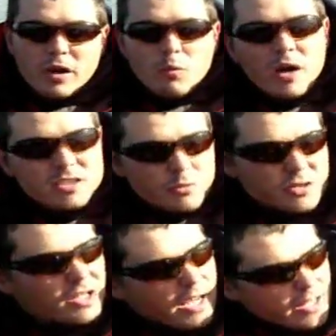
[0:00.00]
What it
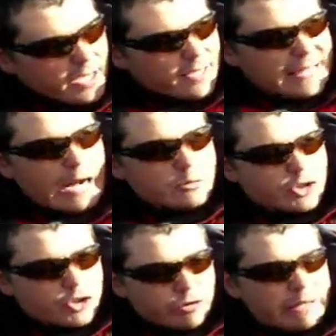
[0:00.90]
was kind of like a
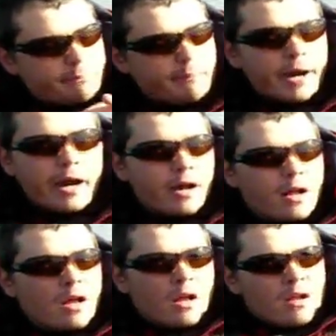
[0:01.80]
downstream,
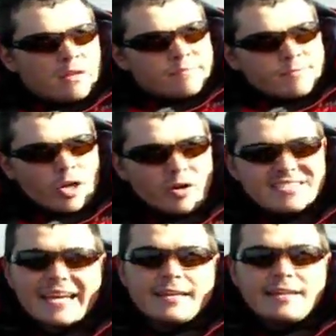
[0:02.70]

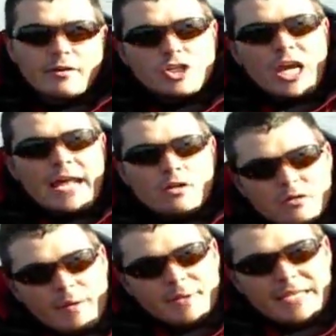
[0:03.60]
a secondary
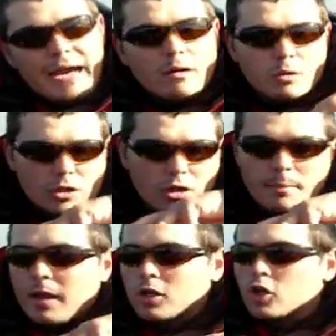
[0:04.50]
channel coming down with a good
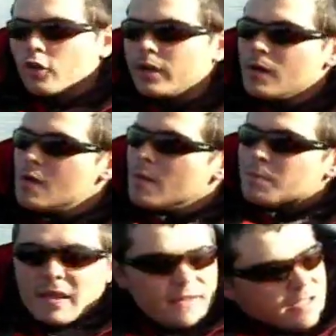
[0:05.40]
amount of current,
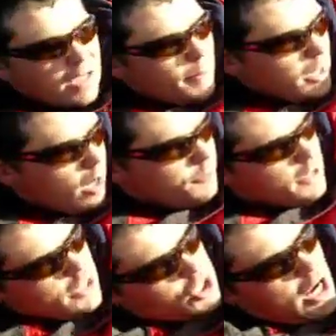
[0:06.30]
and then coming off
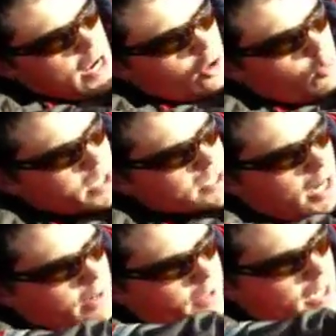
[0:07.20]
of that channel was
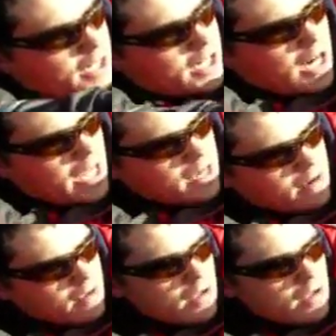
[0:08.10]
kind of like a cut